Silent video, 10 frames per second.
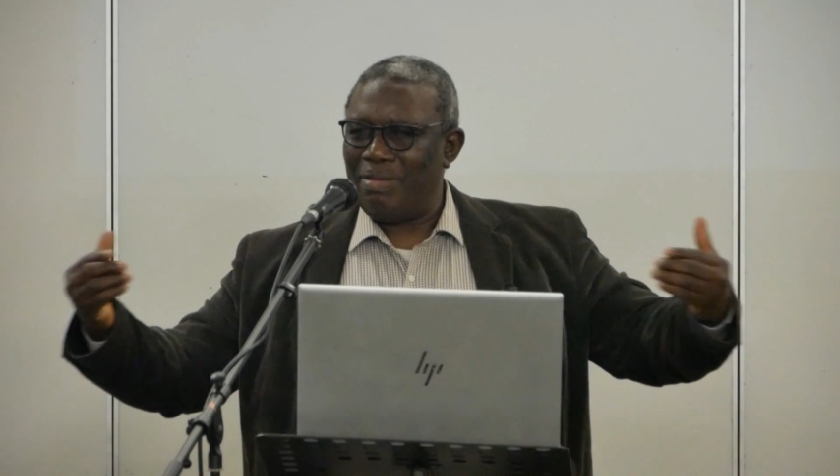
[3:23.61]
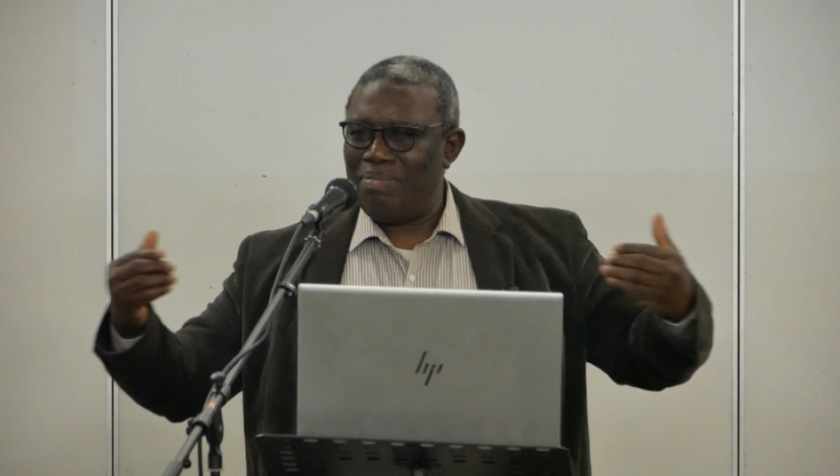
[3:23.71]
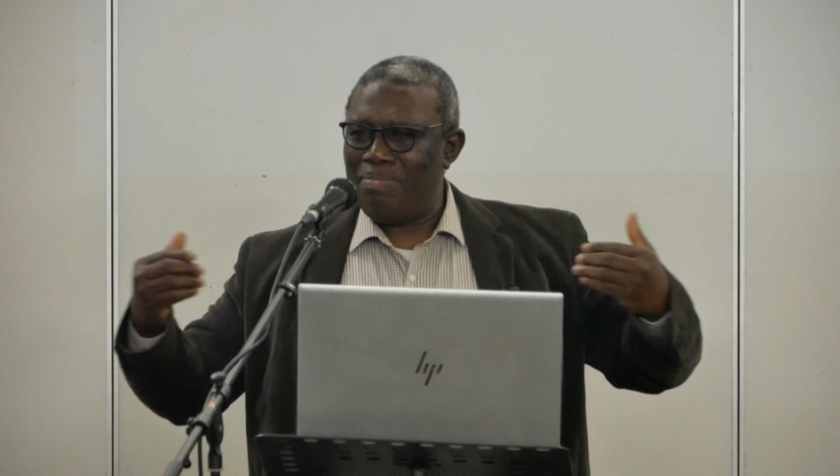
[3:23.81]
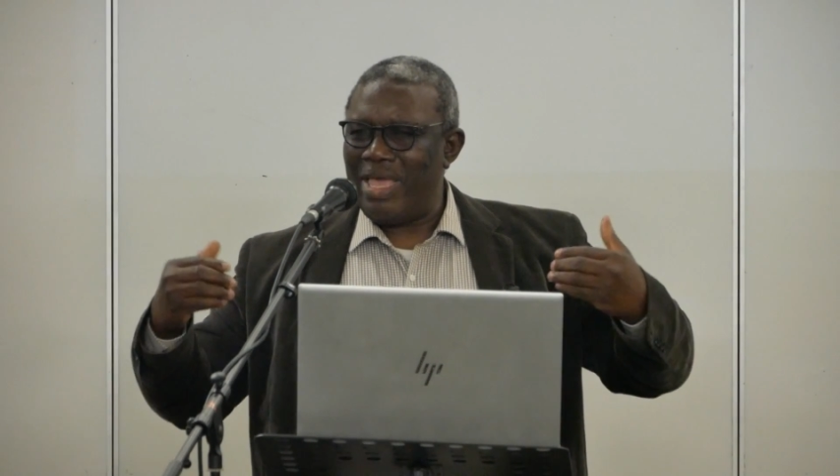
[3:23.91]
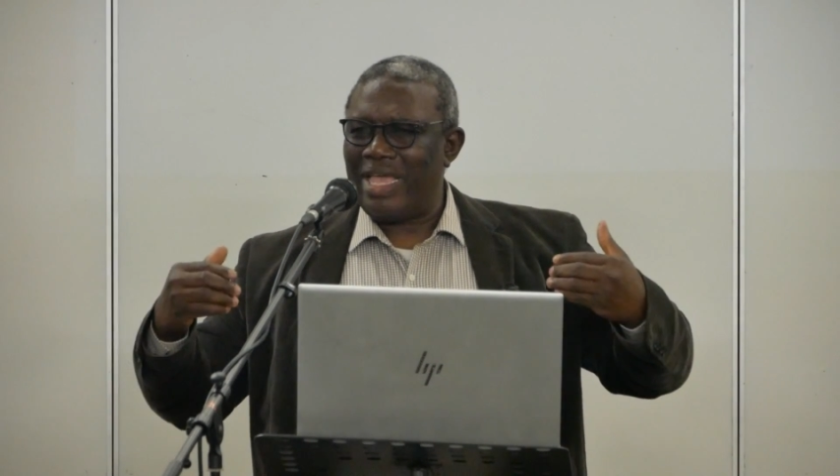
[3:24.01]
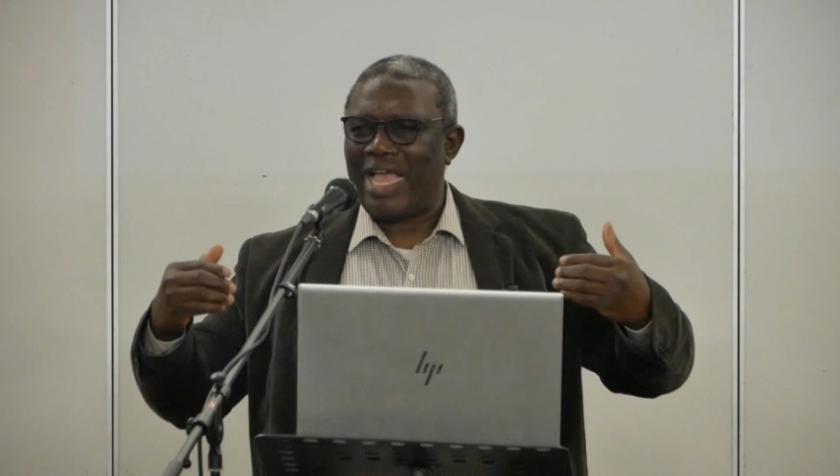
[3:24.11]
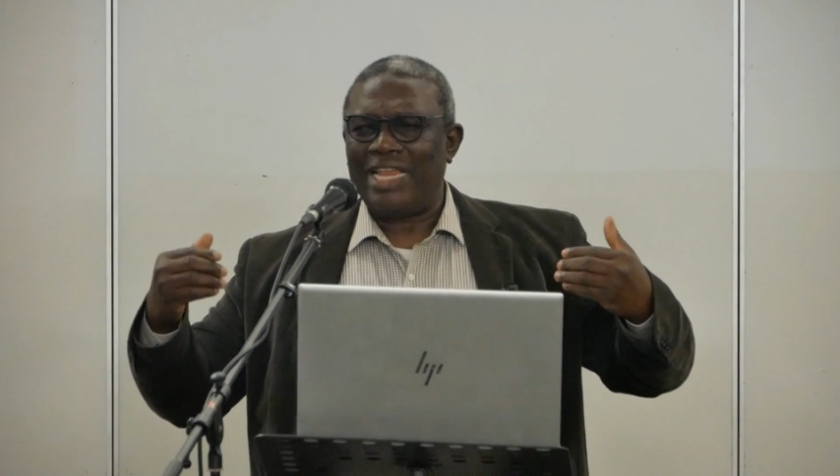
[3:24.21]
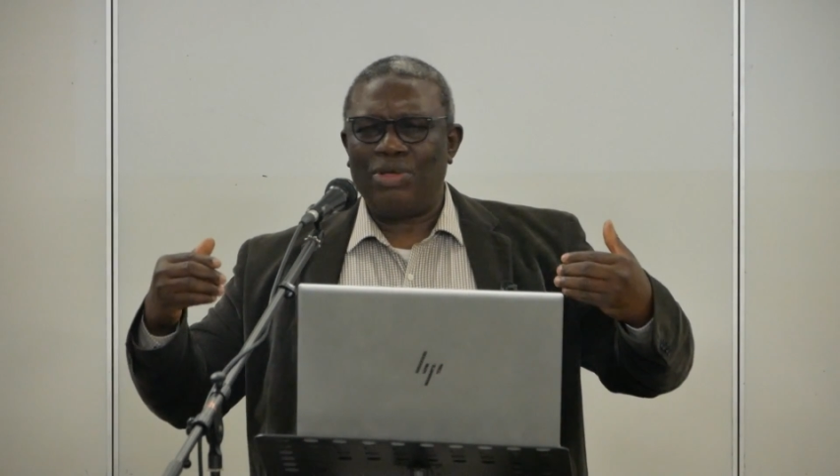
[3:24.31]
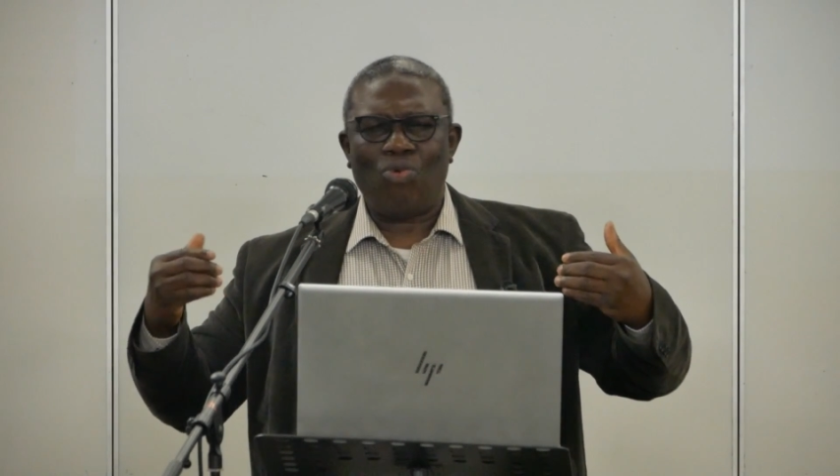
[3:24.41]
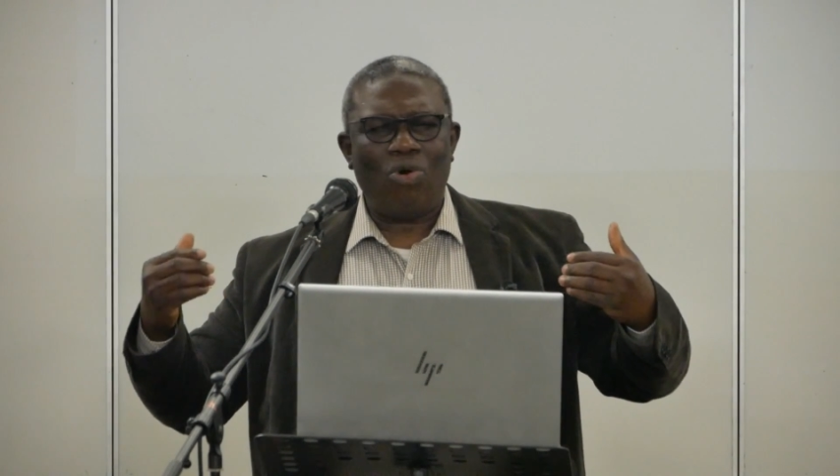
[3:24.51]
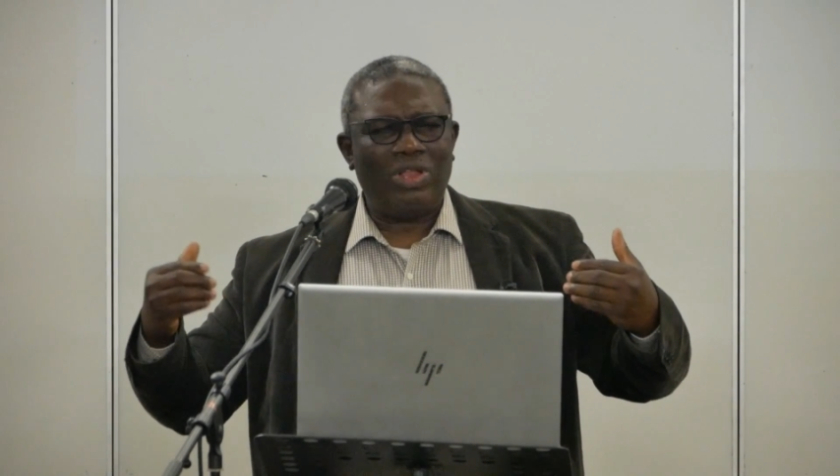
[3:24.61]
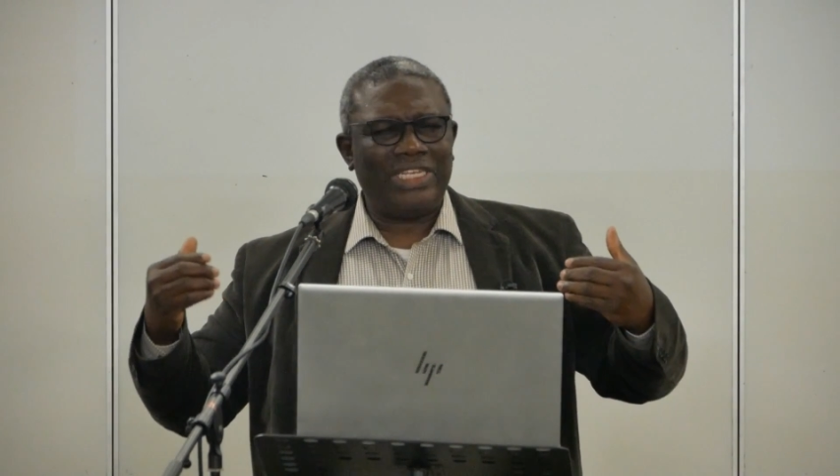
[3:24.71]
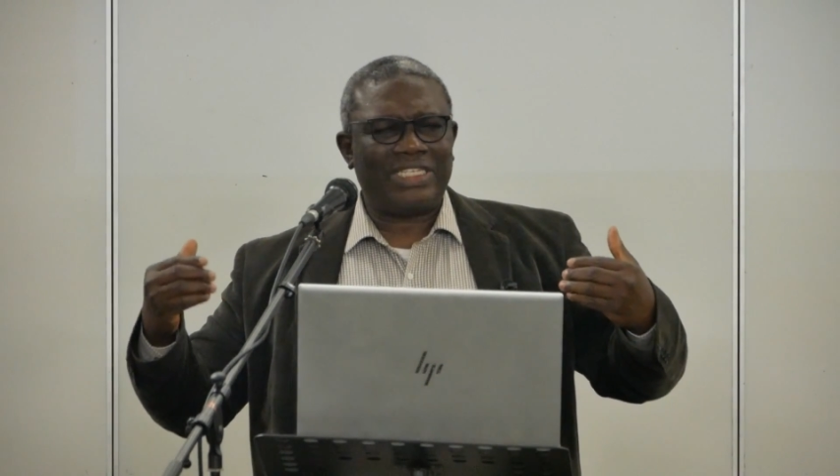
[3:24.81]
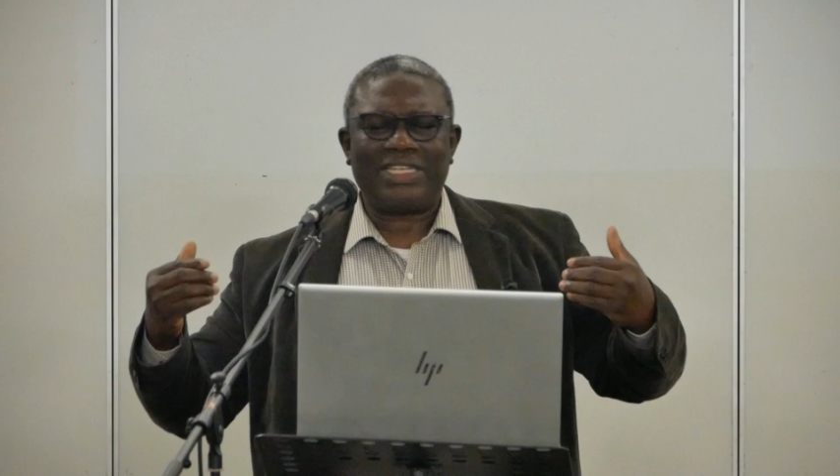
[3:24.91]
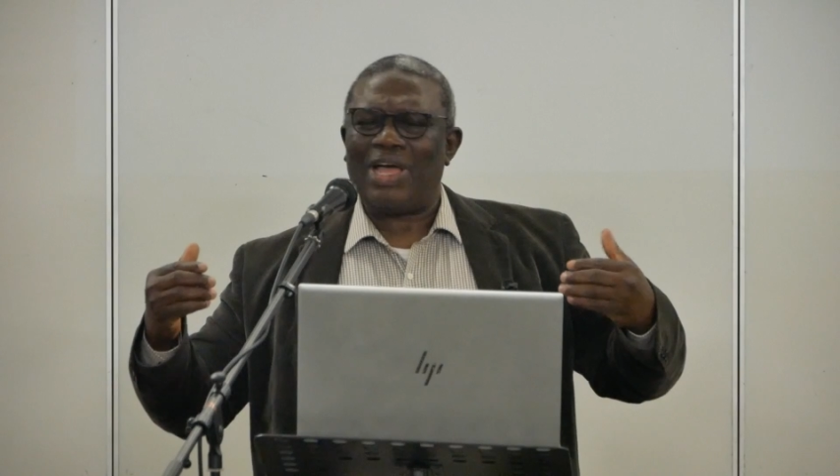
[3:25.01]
make, and the world is,